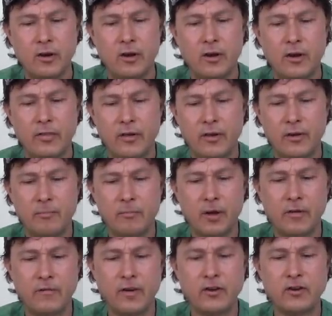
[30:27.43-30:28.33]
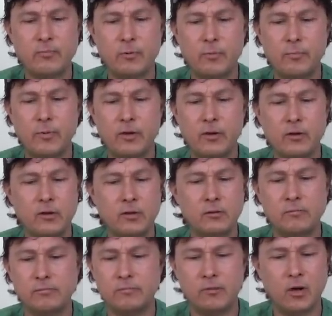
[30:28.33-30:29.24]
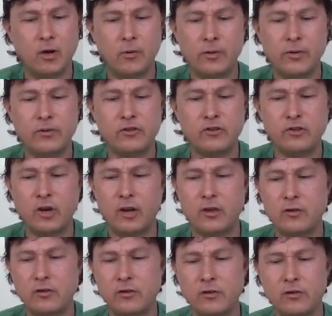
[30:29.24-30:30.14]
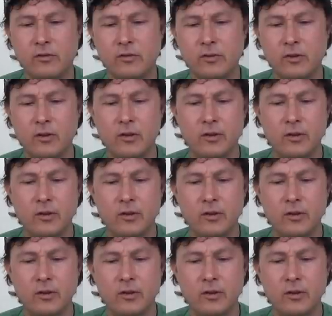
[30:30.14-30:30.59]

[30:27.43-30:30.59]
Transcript: And then my vegetable meal always changes.